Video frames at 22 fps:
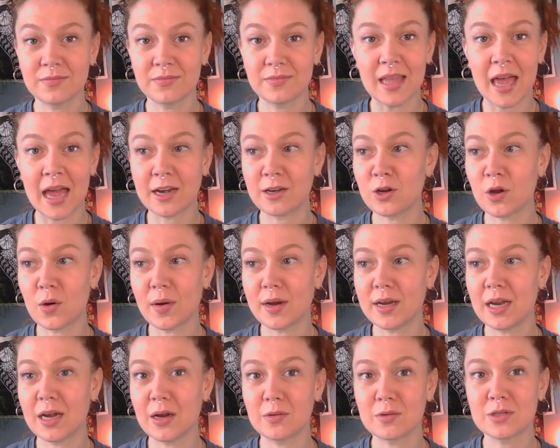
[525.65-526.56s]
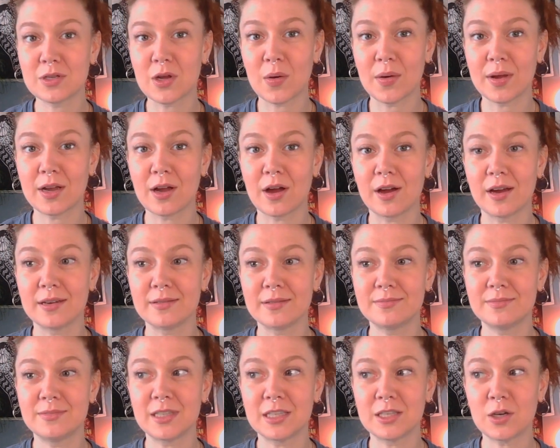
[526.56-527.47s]
Had no idea what was going
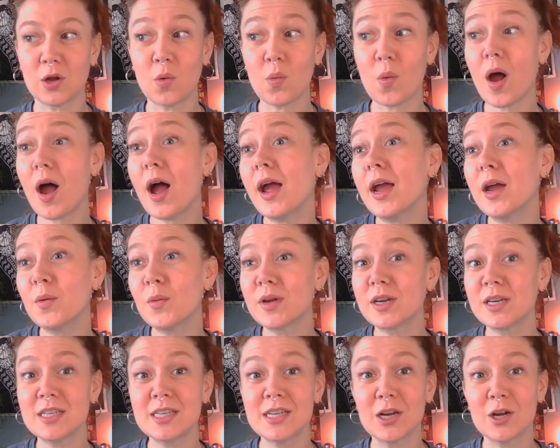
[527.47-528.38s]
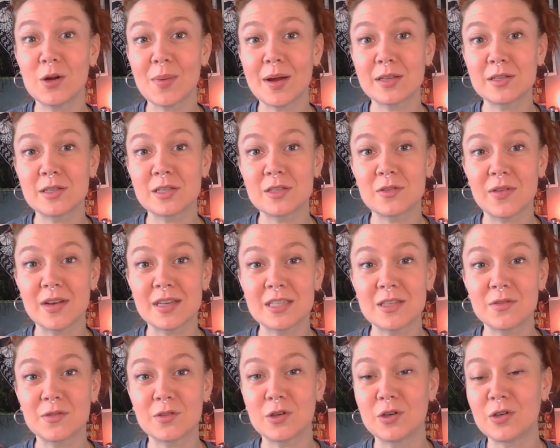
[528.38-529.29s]
on. Didn't know why I wanted to hear about this
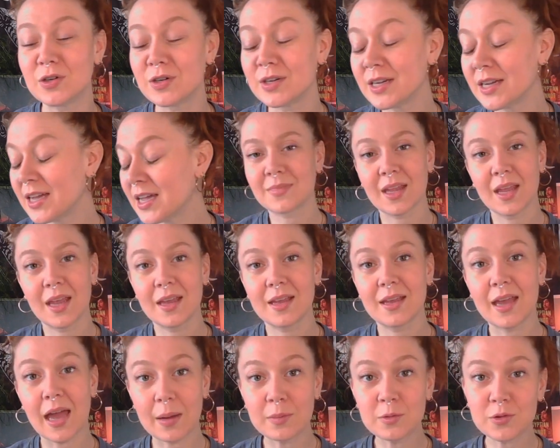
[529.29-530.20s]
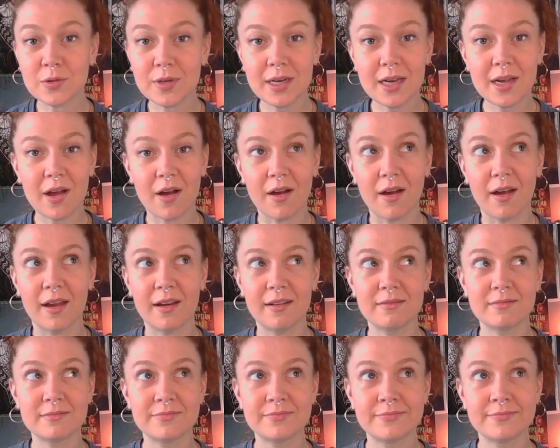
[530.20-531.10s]
festival. Kept reading
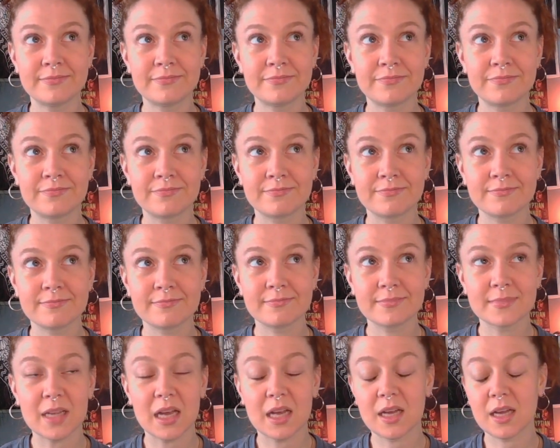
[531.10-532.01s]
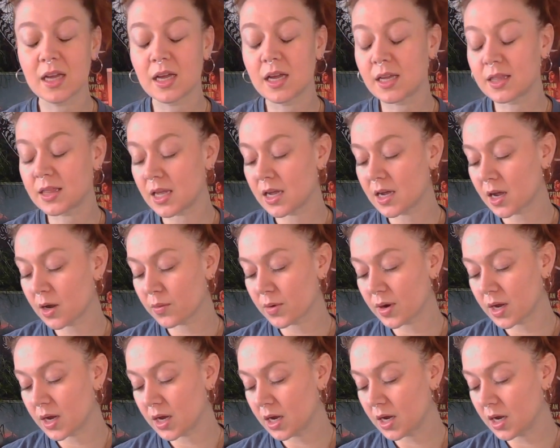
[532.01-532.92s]
on. I think I
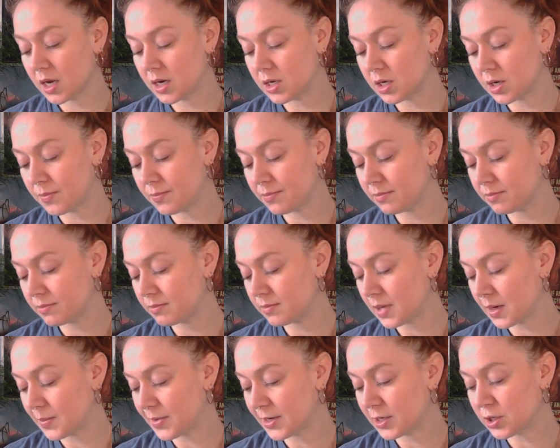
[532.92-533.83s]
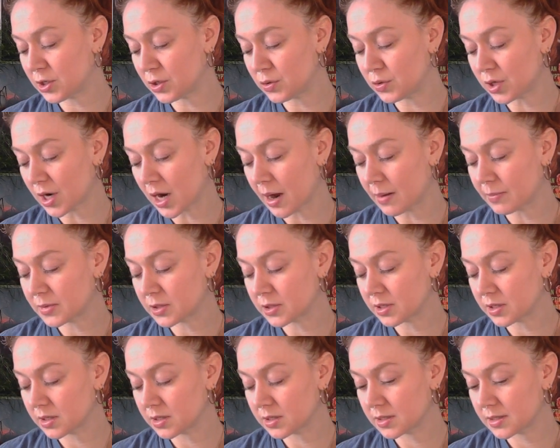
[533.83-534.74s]
read maybe 2
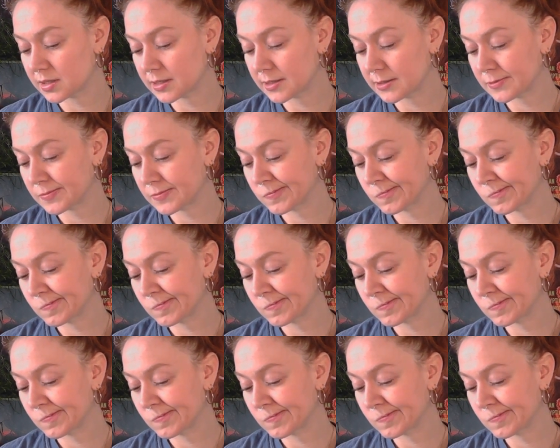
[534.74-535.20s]
chapters.